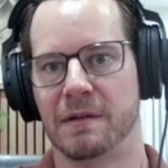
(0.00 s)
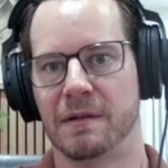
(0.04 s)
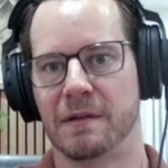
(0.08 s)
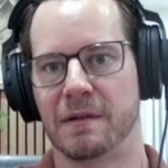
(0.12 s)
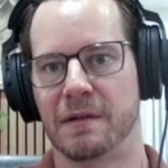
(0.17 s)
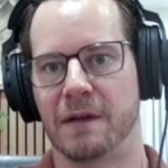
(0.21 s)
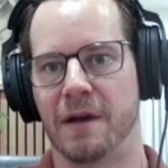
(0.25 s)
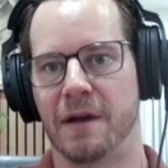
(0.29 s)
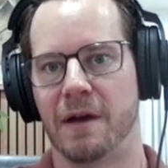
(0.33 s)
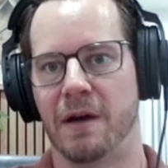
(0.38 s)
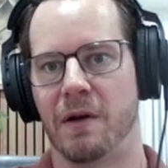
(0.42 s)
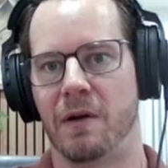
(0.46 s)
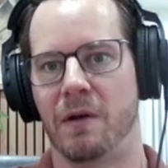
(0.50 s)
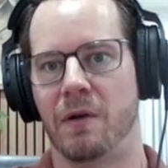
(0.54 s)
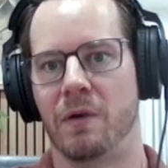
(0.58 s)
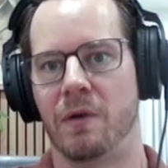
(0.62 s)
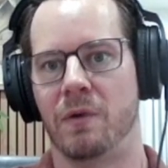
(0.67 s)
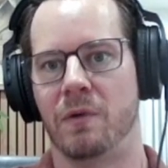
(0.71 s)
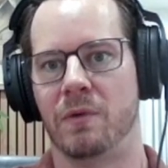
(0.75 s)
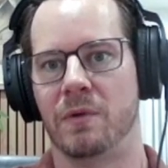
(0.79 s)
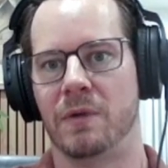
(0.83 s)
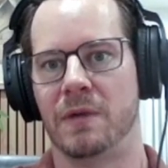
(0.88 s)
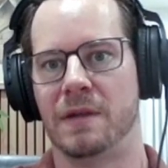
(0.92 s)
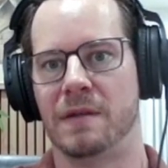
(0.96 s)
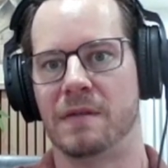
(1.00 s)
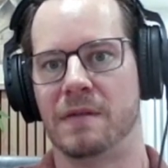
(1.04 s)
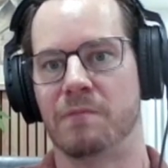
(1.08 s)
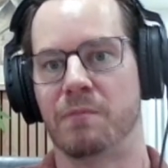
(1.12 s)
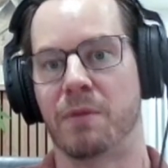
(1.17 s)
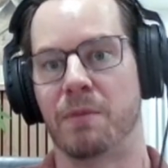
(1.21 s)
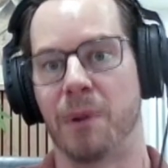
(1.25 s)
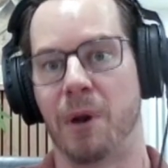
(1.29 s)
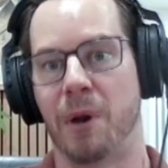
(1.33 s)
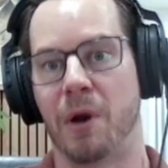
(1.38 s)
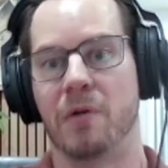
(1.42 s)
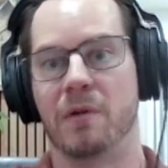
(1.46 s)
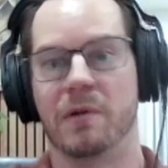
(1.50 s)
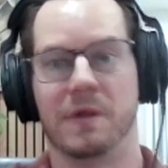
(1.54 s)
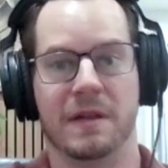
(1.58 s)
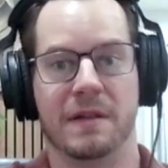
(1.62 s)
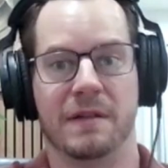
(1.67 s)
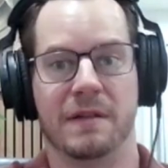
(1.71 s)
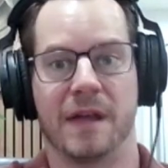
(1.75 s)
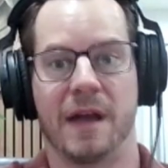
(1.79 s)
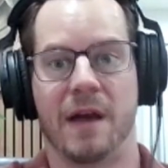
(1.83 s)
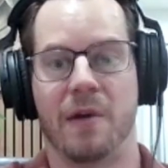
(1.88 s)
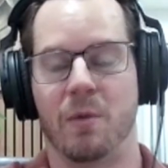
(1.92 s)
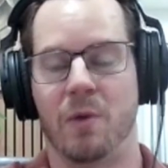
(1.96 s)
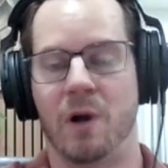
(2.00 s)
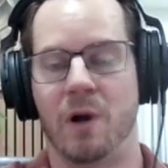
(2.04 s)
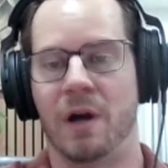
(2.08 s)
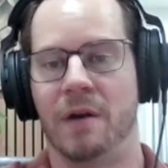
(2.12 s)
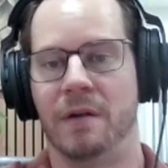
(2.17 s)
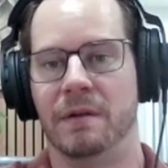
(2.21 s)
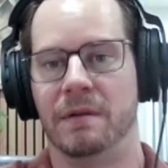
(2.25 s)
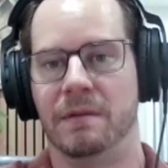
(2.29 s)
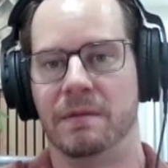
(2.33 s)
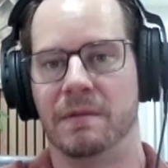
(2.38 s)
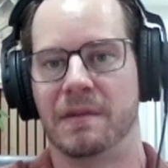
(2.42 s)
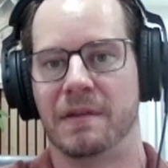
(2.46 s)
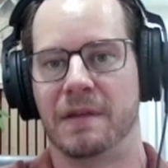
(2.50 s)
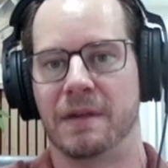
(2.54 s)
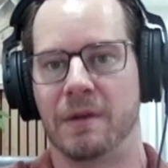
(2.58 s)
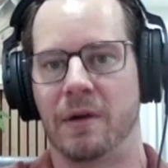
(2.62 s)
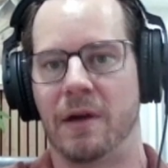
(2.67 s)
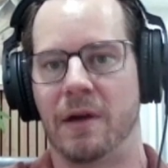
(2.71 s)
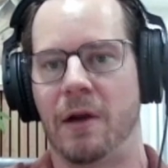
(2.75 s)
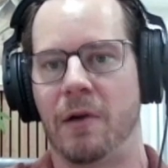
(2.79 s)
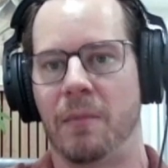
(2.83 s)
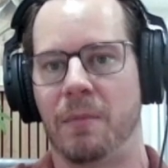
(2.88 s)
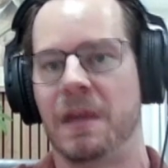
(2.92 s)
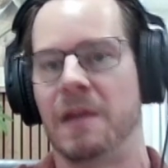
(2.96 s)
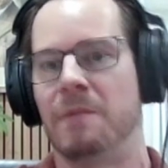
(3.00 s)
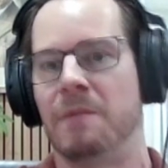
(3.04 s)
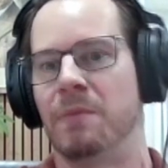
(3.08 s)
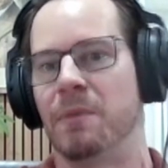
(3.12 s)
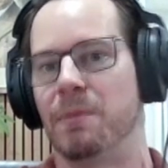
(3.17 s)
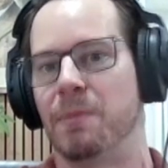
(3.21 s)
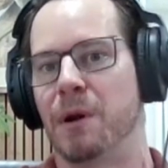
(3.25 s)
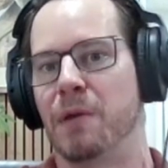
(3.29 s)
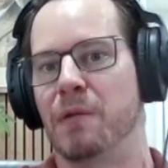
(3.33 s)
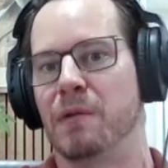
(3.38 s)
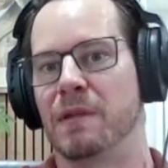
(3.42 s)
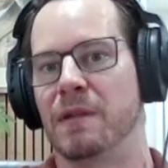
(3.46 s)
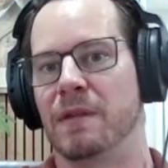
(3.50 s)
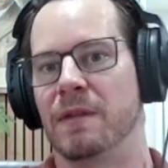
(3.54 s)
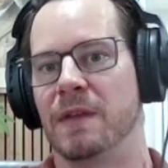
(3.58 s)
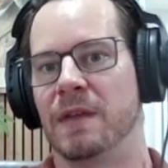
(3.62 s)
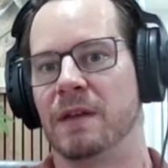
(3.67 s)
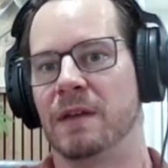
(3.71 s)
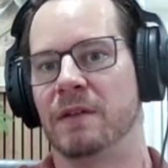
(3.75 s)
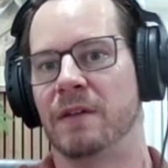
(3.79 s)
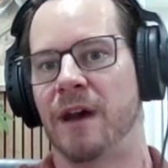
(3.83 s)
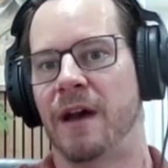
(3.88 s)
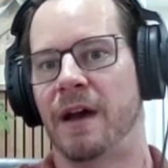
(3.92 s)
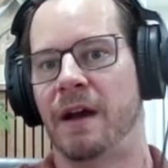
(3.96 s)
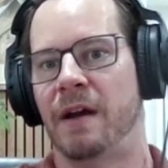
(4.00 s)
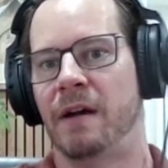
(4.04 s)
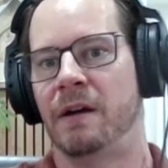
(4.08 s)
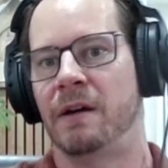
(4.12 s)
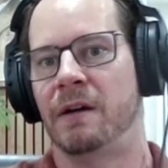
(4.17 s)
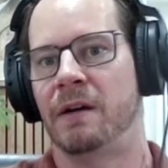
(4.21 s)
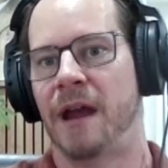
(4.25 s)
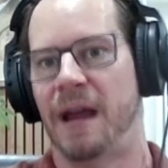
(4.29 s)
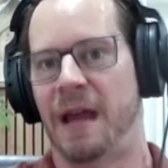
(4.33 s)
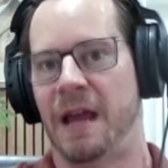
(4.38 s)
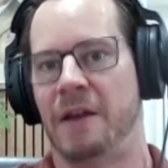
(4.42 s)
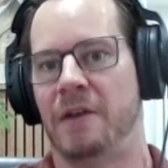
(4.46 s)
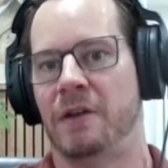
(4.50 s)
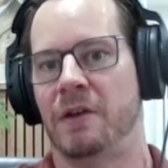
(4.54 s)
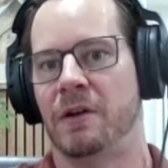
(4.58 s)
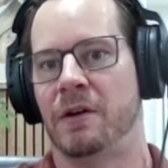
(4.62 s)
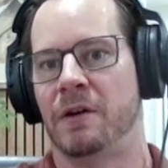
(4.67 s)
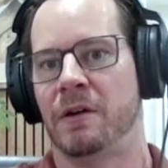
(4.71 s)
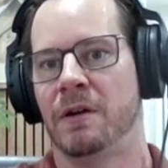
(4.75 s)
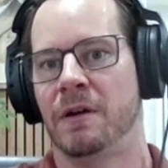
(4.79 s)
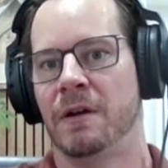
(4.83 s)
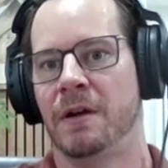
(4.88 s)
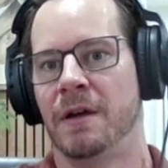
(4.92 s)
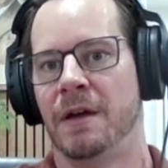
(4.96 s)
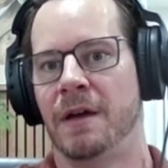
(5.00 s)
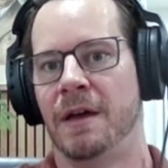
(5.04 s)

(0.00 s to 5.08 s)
So he's got one single LP proposing the entire anchor.